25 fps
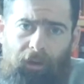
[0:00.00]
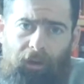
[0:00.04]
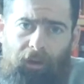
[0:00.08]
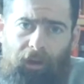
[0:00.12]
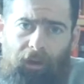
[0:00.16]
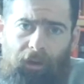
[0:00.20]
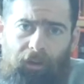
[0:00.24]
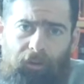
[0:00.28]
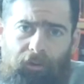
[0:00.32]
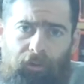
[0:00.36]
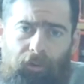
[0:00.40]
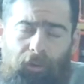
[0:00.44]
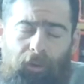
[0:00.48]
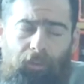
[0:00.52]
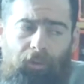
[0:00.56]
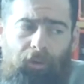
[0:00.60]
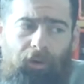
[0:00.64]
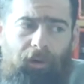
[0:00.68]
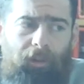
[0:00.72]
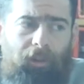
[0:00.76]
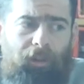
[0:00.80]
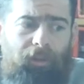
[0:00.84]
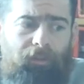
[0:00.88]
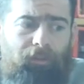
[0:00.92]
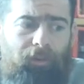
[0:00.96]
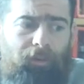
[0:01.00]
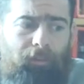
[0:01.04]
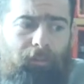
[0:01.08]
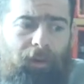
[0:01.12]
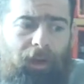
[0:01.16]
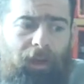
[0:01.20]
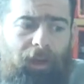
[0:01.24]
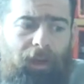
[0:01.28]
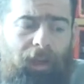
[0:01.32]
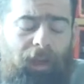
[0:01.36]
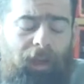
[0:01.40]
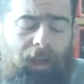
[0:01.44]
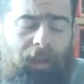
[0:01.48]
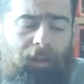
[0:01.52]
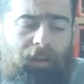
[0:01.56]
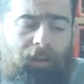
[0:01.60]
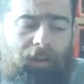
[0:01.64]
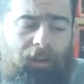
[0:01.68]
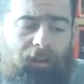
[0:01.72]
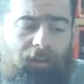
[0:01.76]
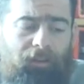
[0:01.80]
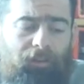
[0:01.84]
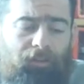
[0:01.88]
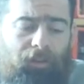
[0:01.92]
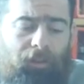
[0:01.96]
And do I want to live in my head
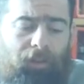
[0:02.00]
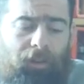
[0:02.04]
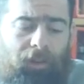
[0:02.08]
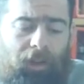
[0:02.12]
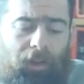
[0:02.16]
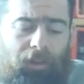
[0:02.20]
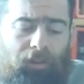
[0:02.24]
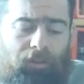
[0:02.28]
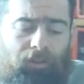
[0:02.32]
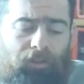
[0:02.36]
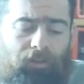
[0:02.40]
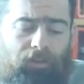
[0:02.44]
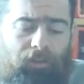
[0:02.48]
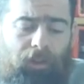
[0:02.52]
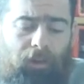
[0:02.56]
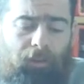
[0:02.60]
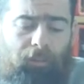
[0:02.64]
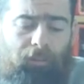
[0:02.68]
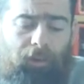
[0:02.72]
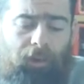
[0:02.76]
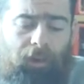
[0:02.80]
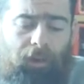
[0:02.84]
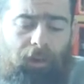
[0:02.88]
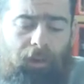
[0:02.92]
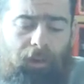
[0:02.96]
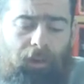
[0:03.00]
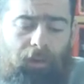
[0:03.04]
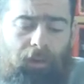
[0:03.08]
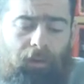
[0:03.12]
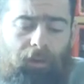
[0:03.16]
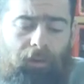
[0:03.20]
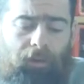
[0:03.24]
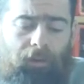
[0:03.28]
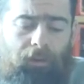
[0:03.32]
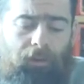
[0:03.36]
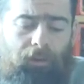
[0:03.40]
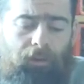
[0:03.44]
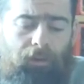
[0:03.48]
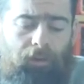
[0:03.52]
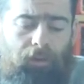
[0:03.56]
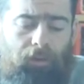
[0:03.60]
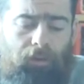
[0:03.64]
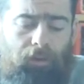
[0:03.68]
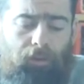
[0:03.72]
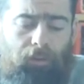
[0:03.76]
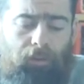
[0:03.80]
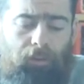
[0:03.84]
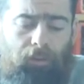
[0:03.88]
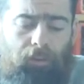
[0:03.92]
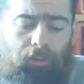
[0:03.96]
in relationship
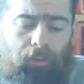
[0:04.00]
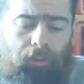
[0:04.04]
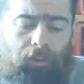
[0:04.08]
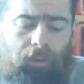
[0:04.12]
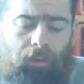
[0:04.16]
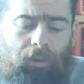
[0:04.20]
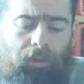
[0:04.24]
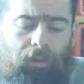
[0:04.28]
to